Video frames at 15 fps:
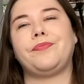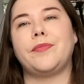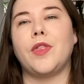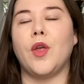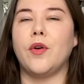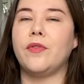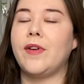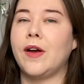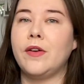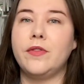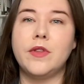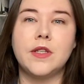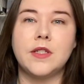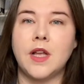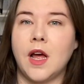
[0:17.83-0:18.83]
not a fan of the
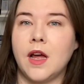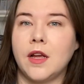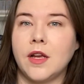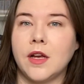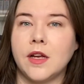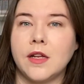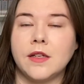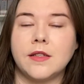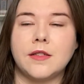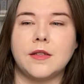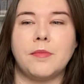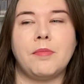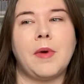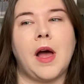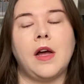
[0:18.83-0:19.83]
circus,
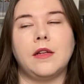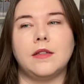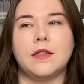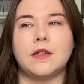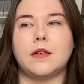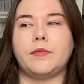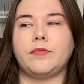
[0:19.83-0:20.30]
but